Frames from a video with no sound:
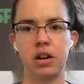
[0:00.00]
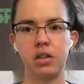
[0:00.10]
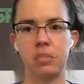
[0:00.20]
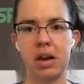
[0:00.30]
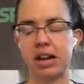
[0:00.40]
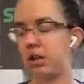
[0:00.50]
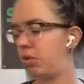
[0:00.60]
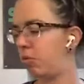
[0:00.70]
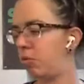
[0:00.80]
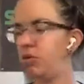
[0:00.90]
The magnet
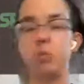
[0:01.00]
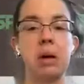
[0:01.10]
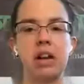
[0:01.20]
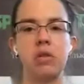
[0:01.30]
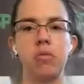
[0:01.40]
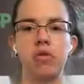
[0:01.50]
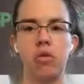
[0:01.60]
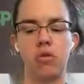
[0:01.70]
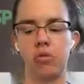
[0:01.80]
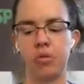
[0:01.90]
won't
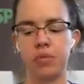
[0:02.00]
hold.